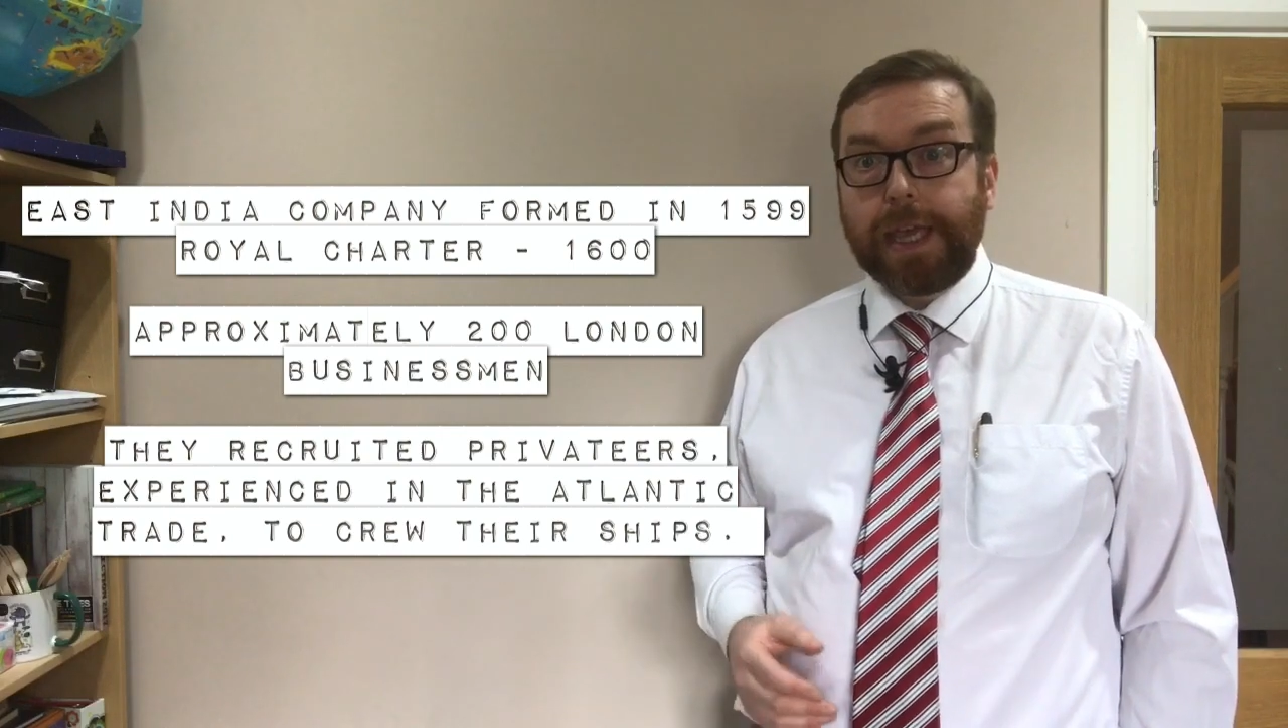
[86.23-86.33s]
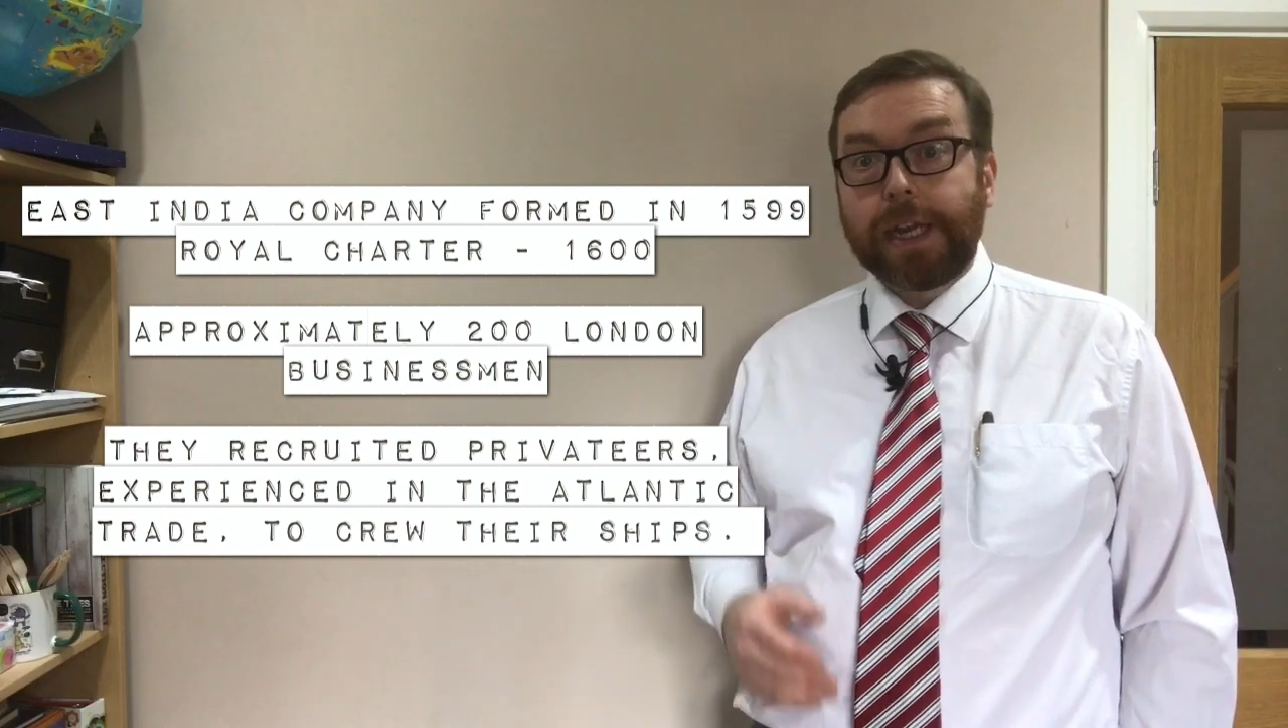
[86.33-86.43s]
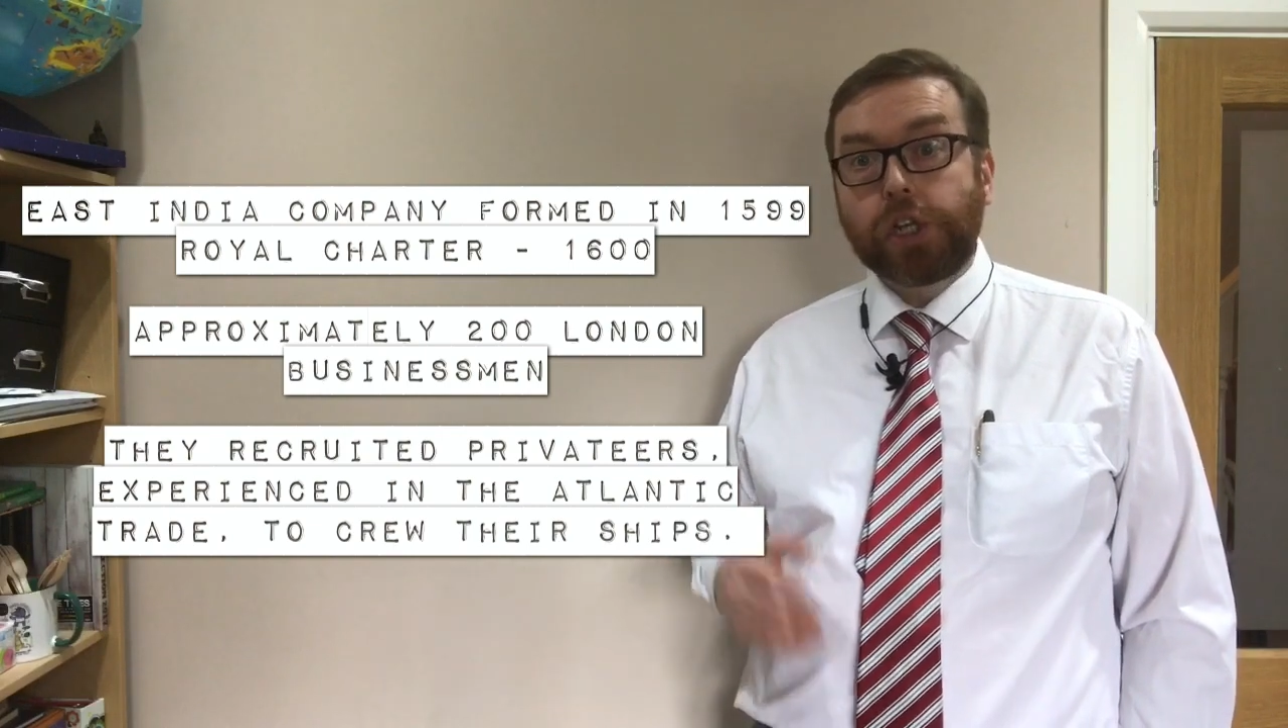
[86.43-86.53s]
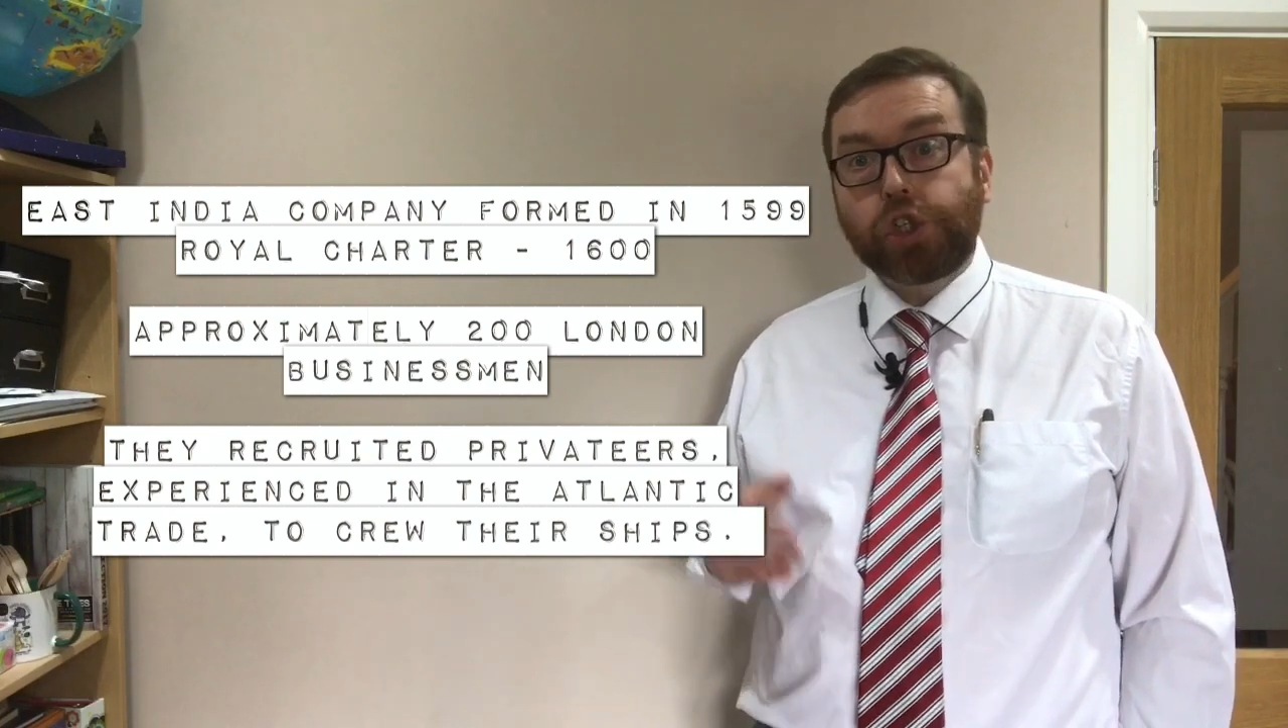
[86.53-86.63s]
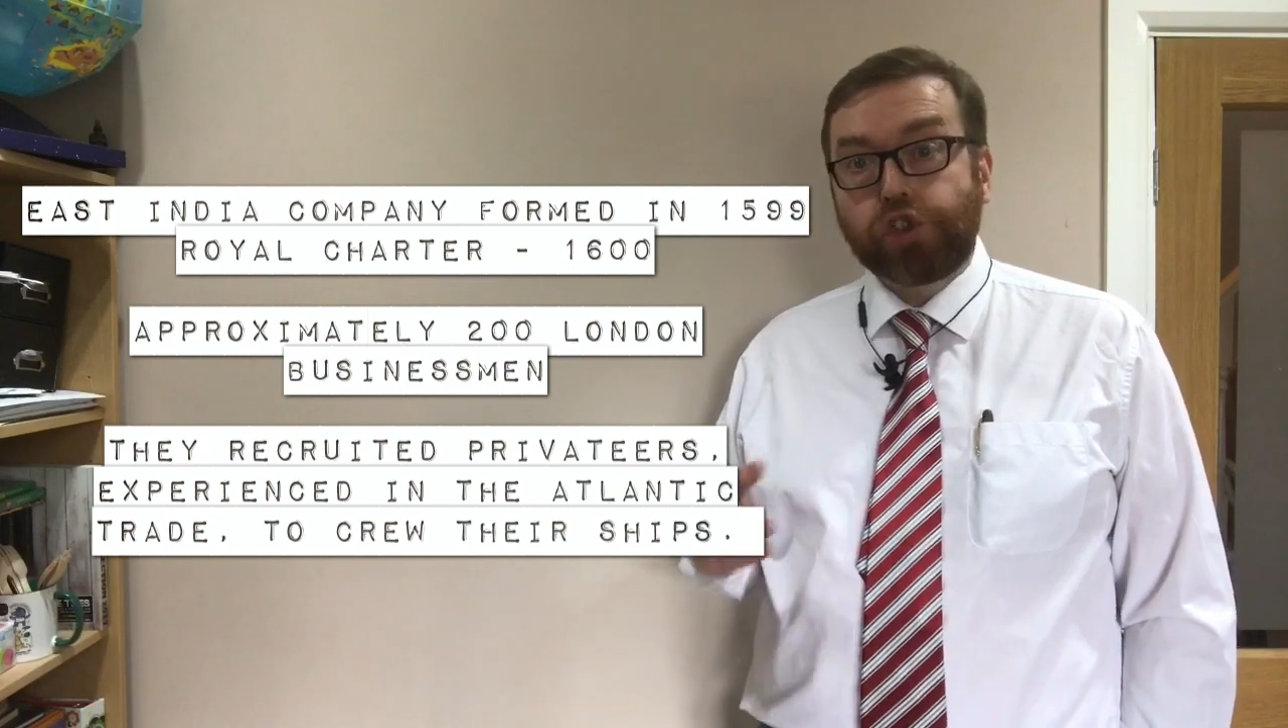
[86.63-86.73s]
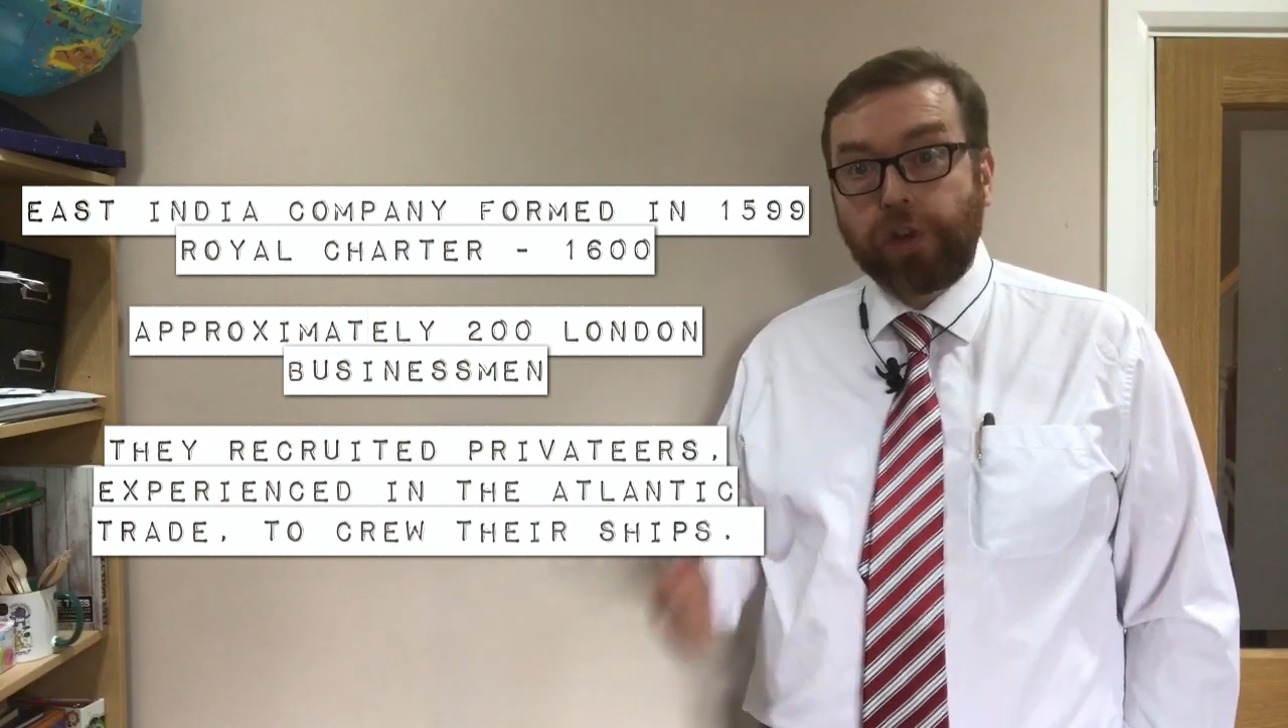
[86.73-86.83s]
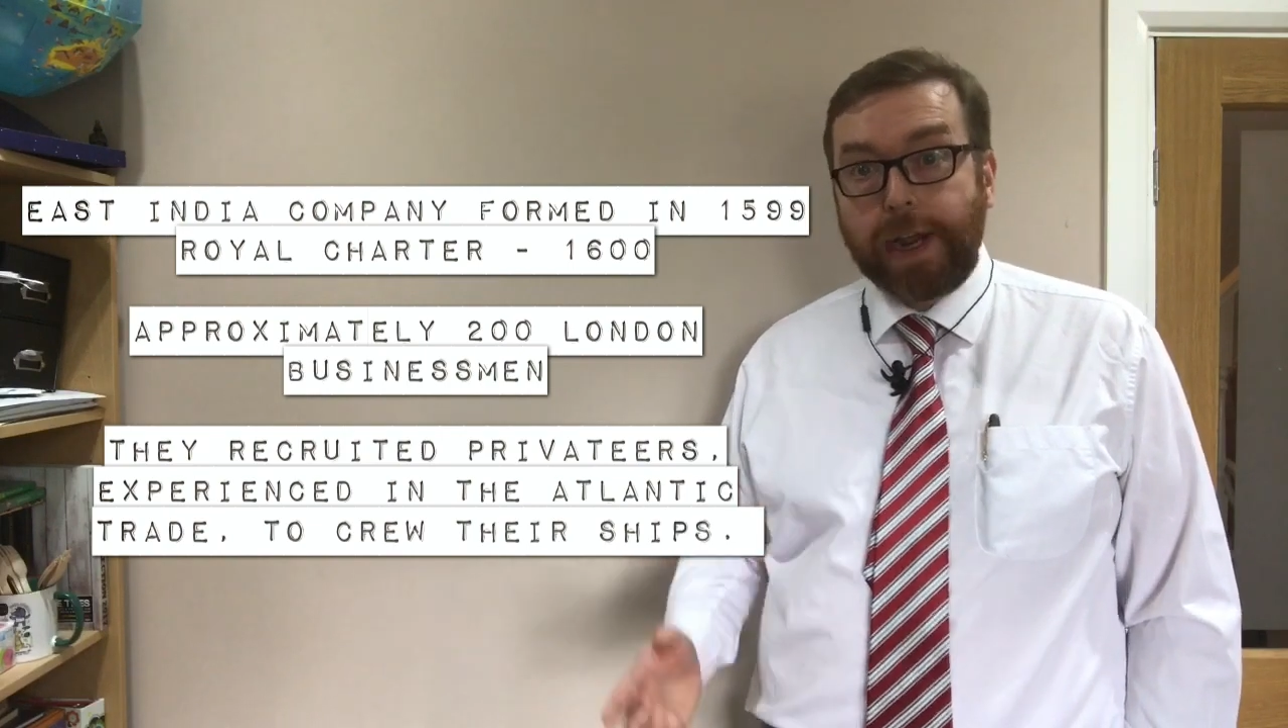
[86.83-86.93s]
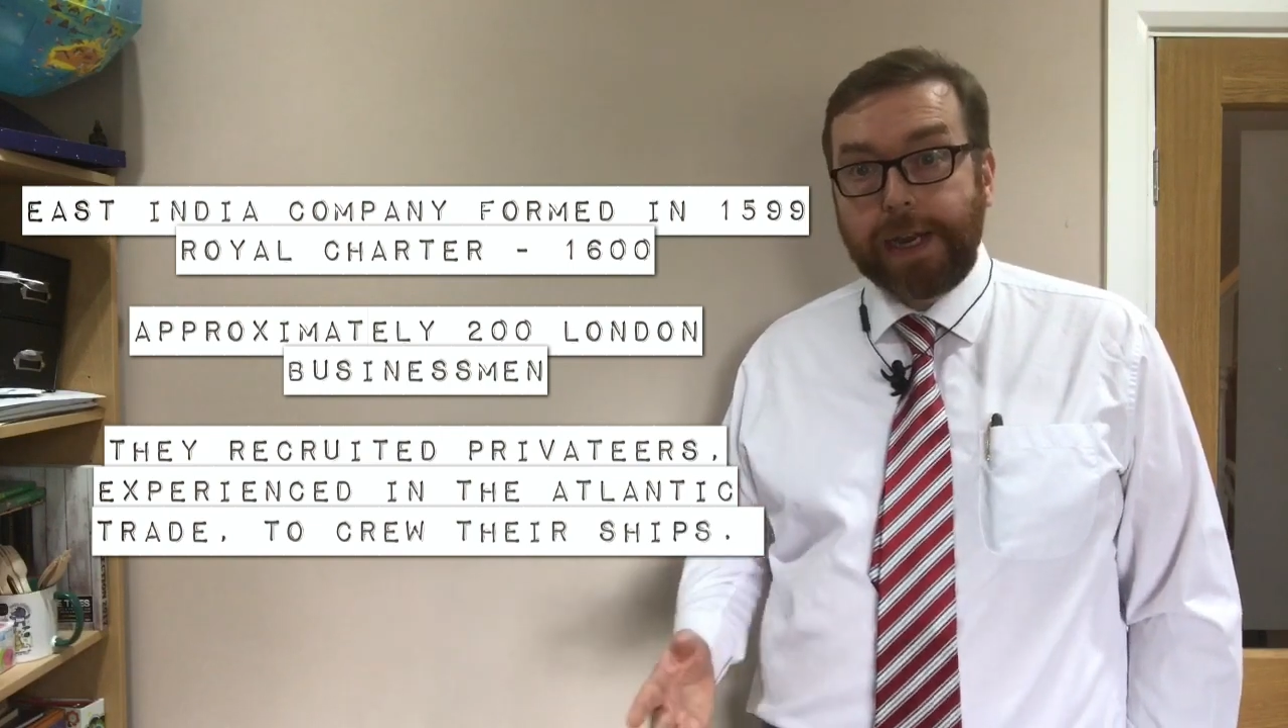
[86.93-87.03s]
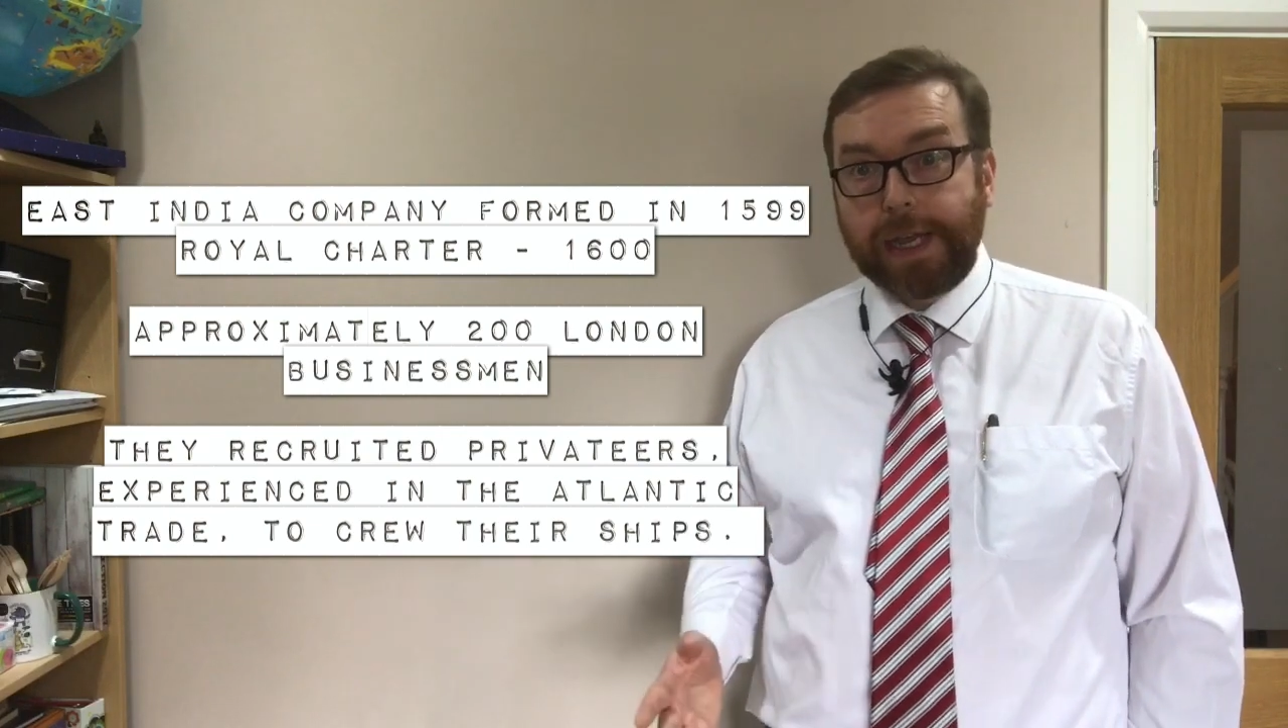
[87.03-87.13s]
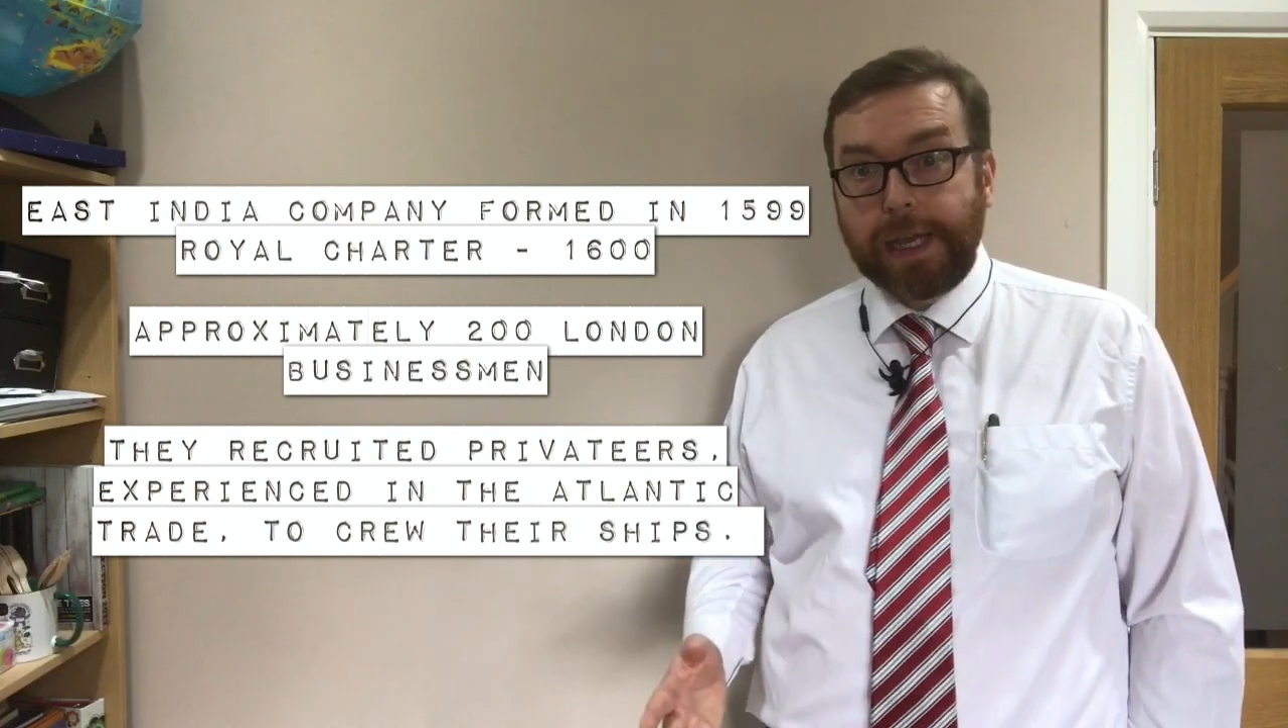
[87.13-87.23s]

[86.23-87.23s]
in a trading